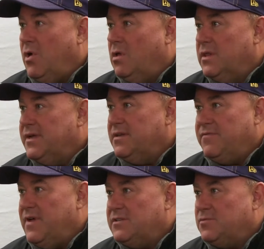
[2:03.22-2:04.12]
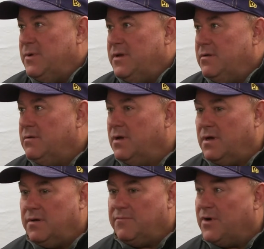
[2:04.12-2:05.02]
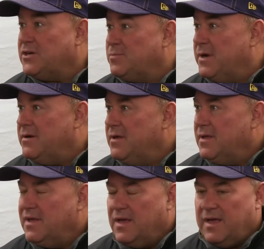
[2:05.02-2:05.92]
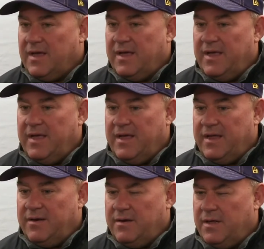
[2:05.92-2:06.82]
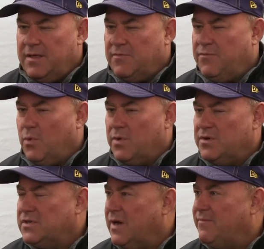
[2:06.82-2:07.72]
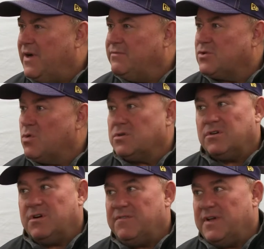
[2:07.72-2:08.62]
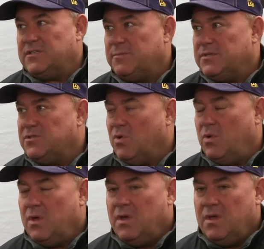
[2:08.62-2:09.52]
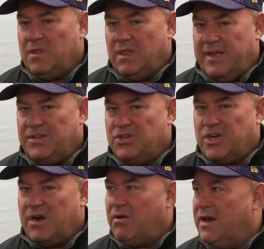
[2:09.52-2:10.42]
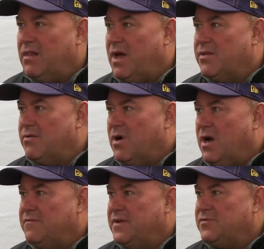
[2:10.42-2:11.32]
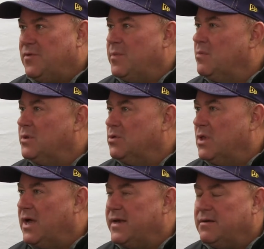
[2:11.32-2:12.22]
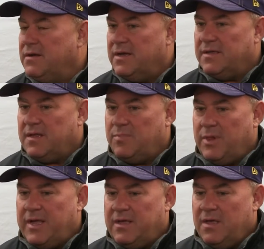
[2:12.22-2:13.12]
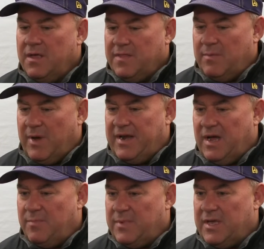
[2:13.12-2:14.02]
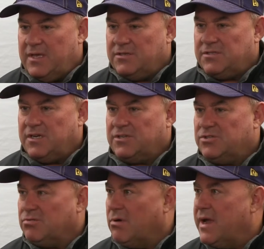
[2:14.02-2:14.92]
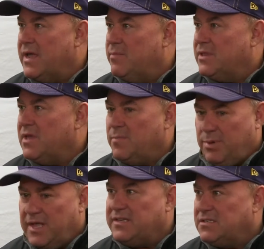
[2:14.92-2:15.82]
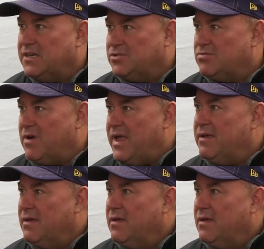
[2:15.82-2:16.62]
all-league defenseman, freshman, and I think four of their top five scorers are defensemen. So they like to generate a lot of their offense from the blue line. They might not be 6'3", but they play 6'3".